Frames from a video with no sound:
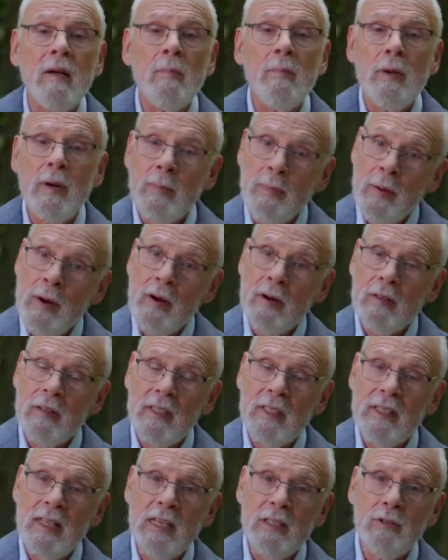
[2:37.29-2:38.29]
but
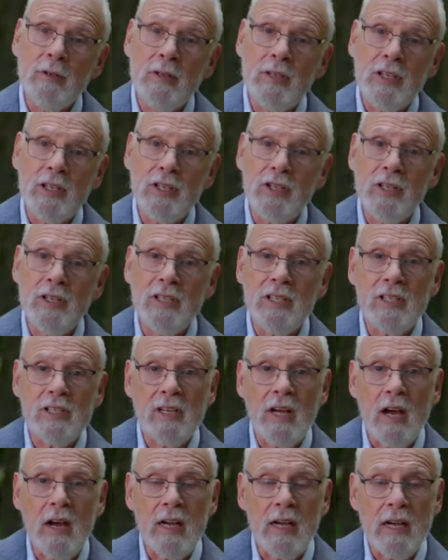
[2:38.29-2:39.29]
apparently that tradition is
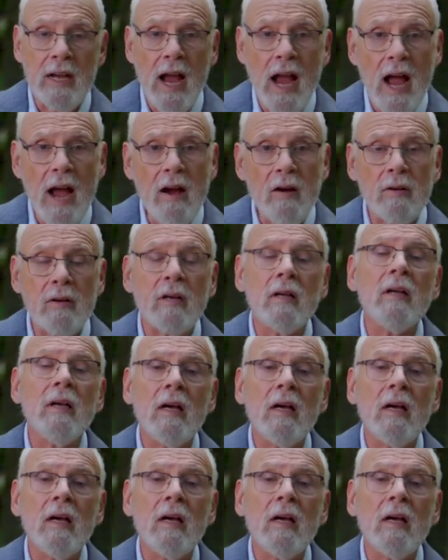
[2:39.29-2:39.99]
dying out.